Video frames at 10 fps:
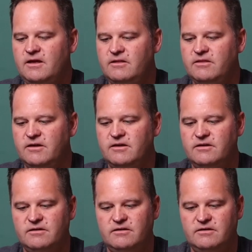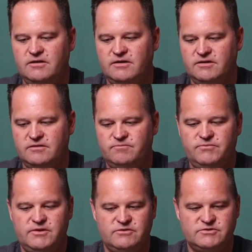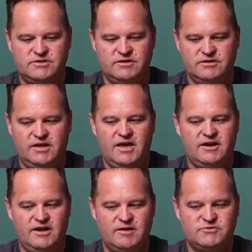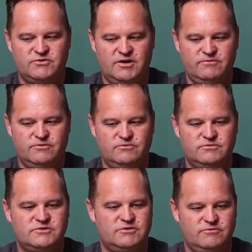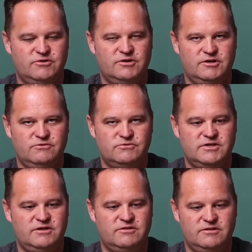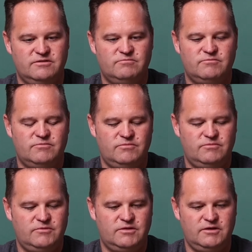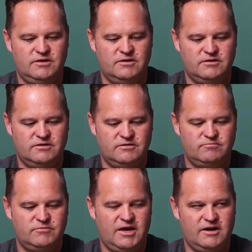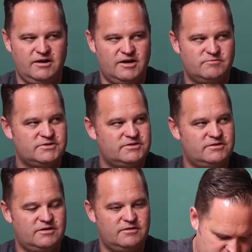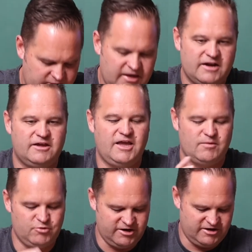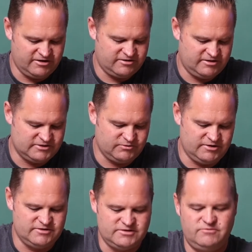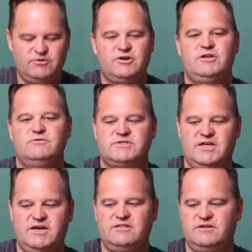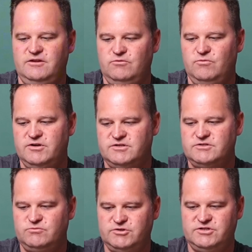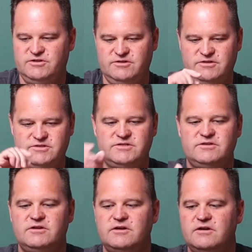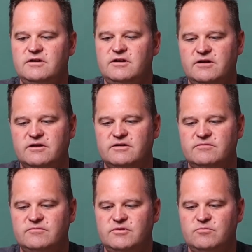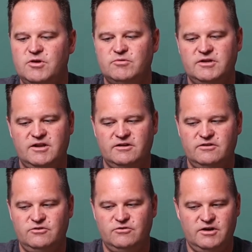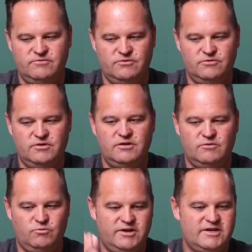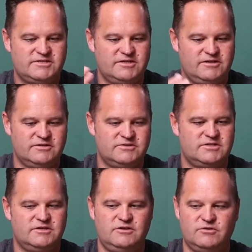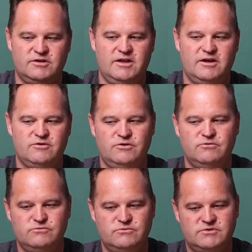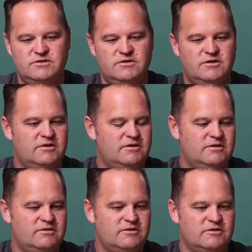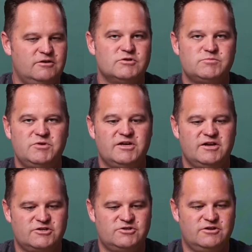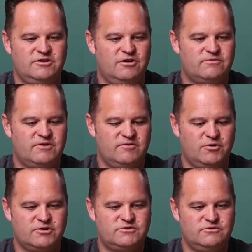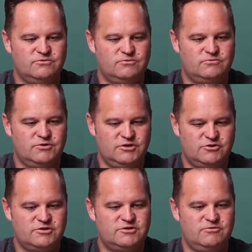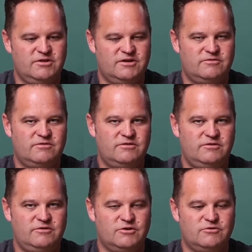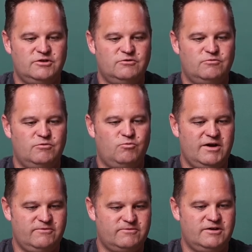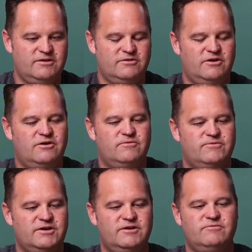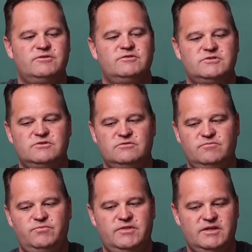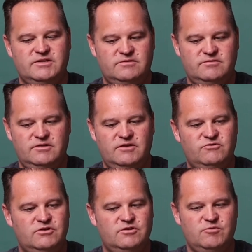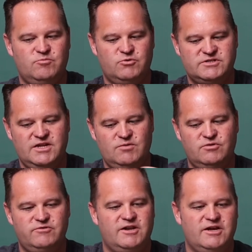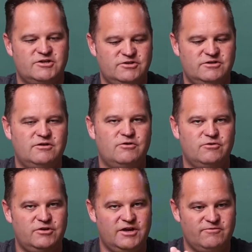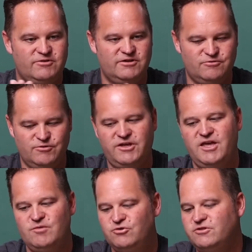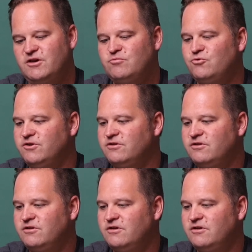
And then here's the Canon apps for iPhone, so if you're going to use any of the Canon apps, Canon Camera Connect, that's what it is. If you're going to use that, then you'd want to switch it to this to be able to connect it to your iPhone. And one nice thing is that you can now use the USB connection on the R5 Mark II, where you couldn't do that. You can only do it with Wi-Fi on the R5. So that gives you a little bit more stable of a connection, although you have to deal with a cable at that point.